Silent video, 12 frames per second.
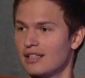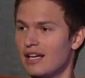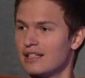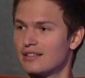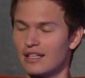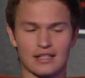
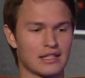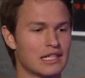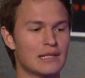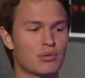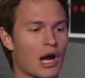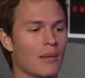it's like
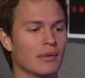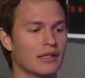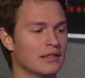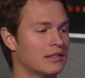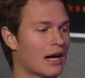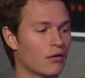he probably
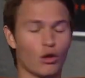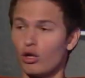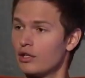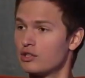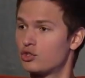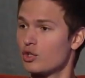got all
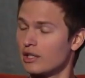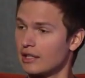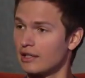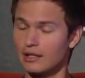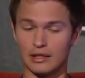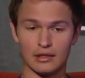his
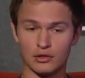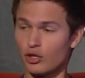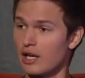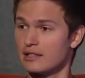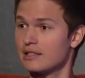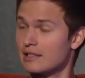drinking and
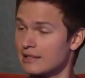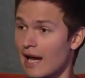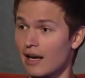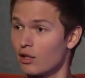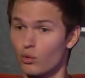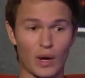craziness
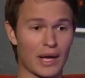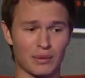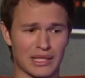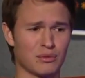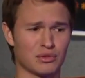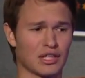out of the way when
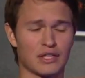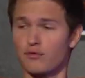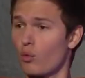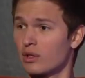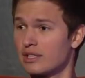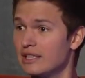he was like
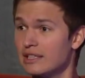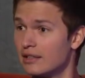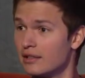14.